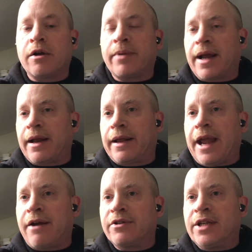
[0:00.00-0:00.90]
but I can
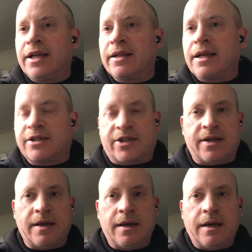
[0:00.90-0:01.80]
guarantee you this.
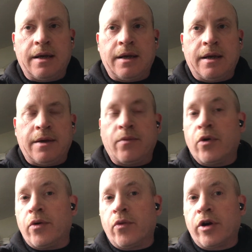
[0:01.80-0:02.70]

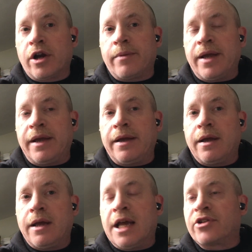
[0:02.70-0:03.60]
We're, we're going to be,
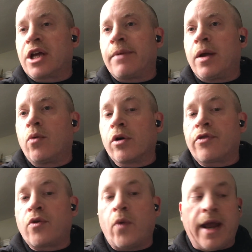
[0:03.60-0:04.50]
it's going to be
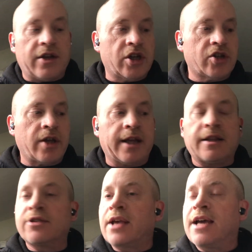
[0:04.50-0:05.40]
worth the wait, just like
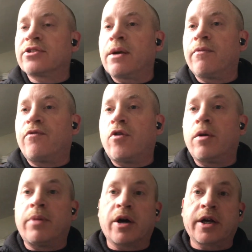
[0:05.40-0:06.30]
this
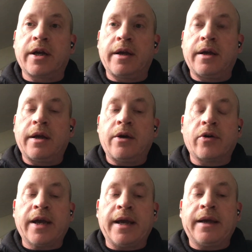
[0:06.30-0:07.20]
SM4 book.
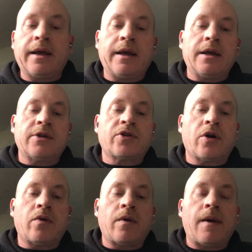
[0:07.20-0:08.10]
Okay?
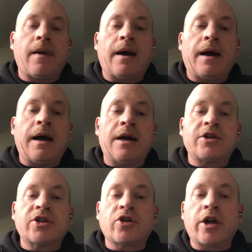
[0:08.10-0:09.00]
So uh,
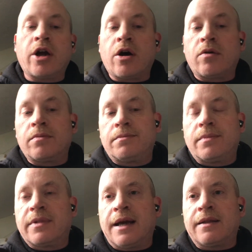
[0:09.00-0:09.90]
just so you know,
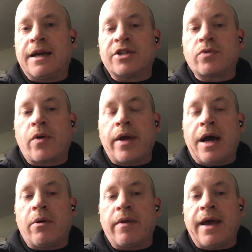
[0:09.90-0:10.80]
that, that's where we
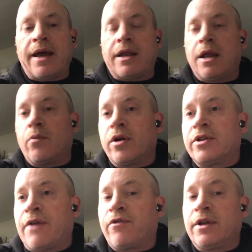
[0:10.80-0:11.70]
are with that. And we're
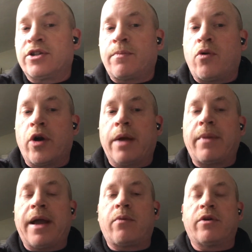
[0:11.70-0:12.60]
definitely supporting
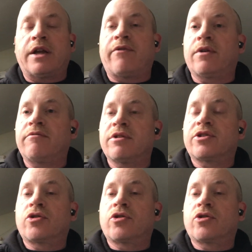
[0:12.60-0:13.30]
Mike. We're definitely